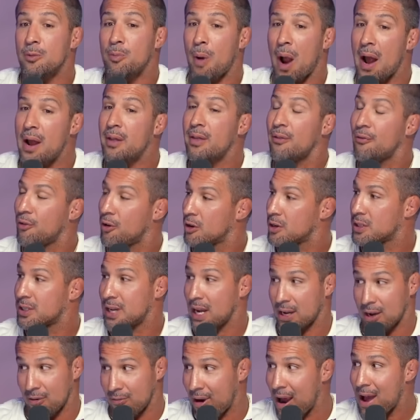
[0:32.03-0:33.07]
it's probably in the
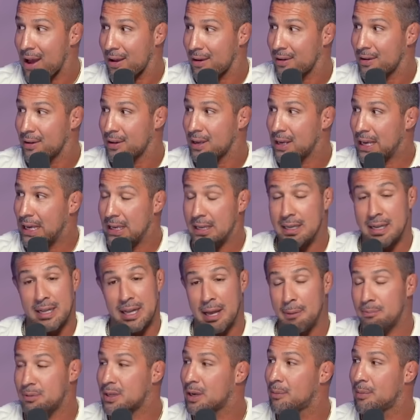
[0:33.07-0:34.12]
first, second round. He
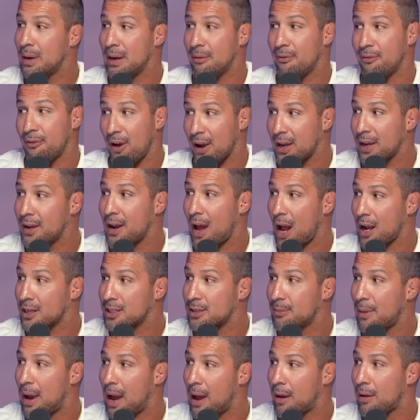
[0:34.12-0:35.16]
clips him and he fucking
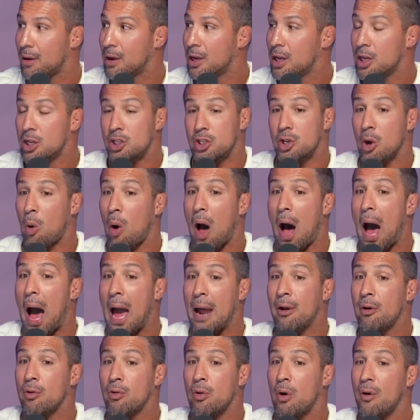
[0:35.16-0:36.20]
knocks him out. So
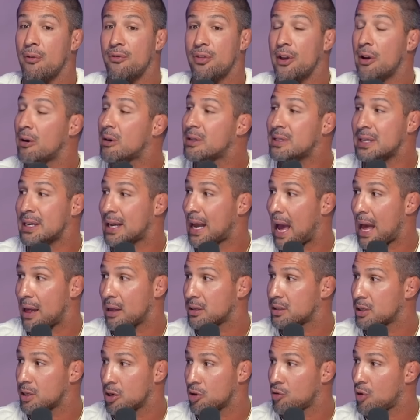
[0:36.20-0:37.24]
I don't know if there is a
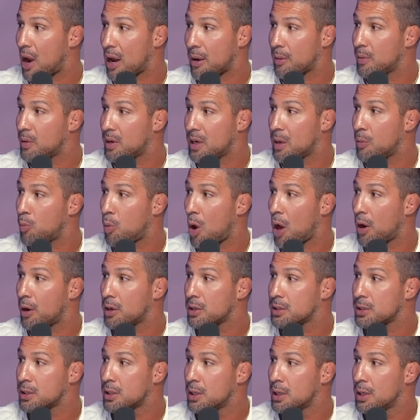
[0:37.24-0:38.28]
guy that's going to drag him in deep
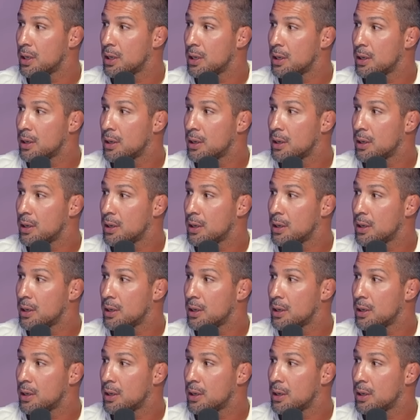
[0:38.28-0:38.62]
waters.